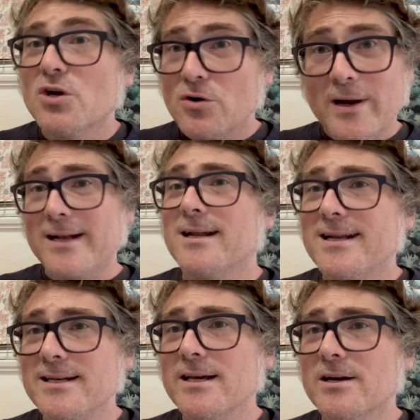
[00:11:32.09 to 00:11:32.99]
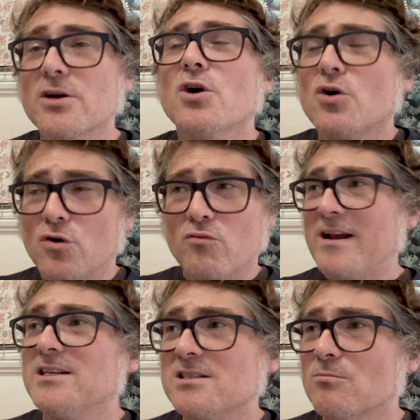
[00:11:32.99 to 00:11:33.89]
who had an idea, who
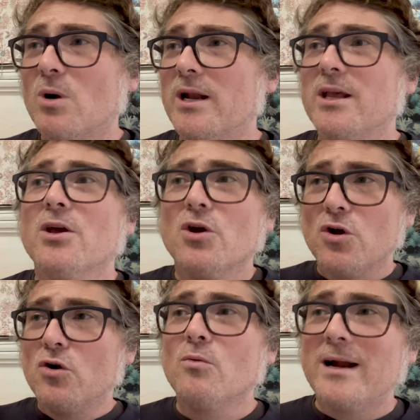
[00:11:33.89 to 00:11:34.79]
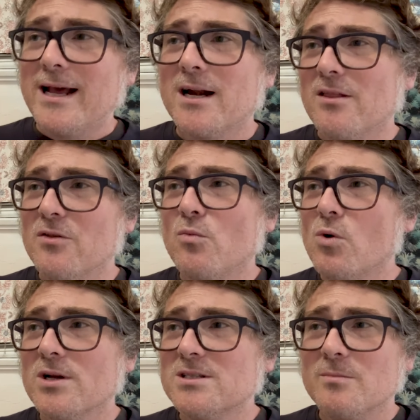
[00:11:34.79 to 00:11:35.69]
raised some money, who went out of the
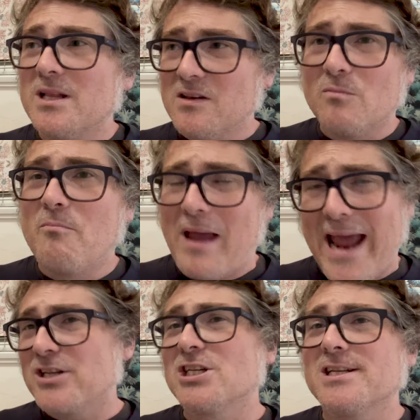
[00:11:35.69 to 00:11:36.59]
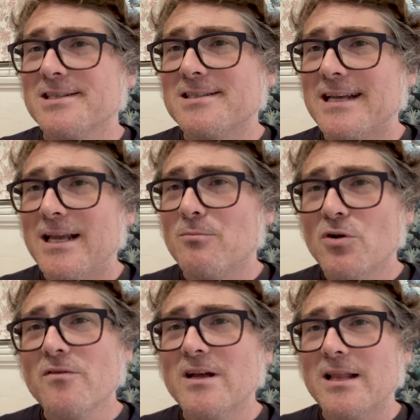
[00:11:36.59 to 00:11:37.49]
woods and made this batshit insane
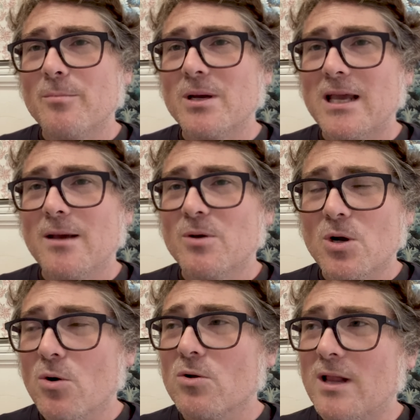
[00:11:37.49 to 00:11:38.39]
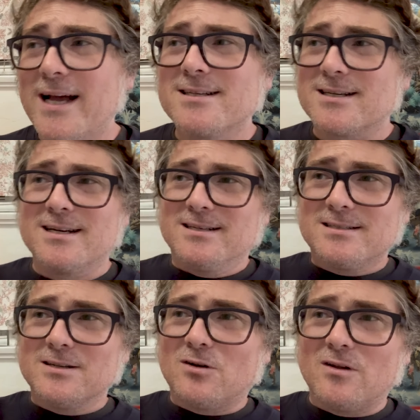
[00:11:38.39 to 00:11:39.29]
movie that became a cult classic and is
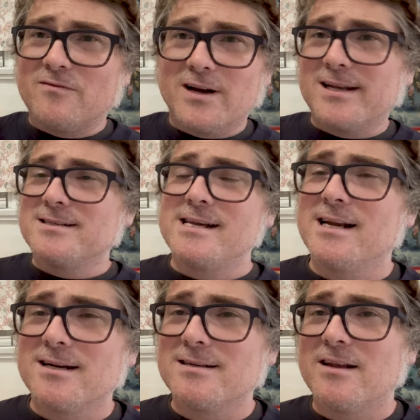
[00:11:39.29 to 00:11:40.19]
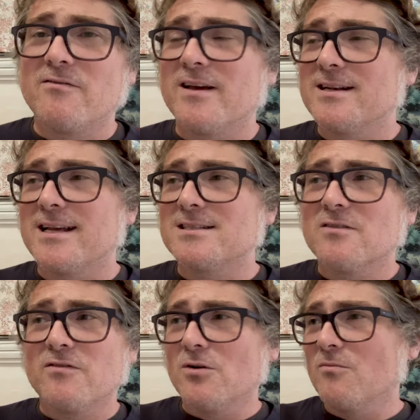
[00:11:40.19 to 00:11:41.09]
still a fucking 10 out of 10 fantastic
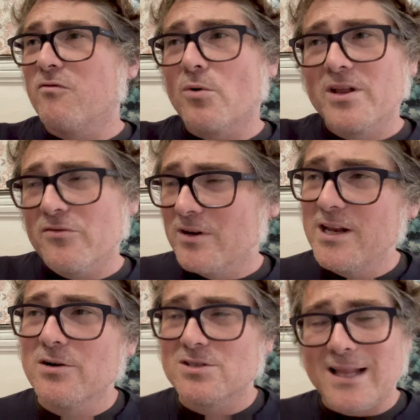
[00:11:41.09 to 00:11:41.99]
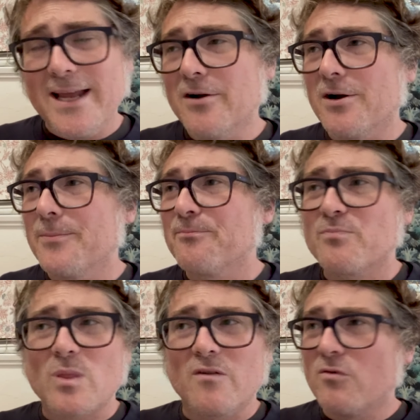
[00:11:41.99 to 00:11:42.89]
film 44 years later,
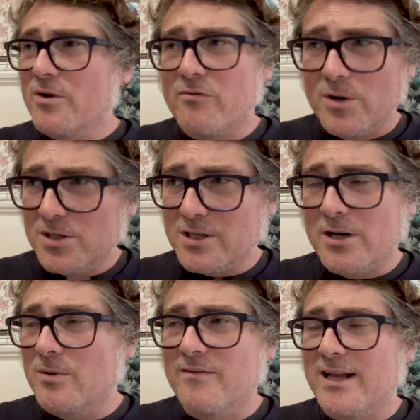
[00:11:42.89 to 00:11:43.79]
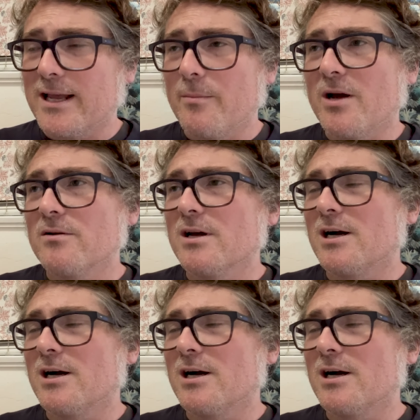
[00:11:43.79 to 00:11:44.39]
whenever that came out.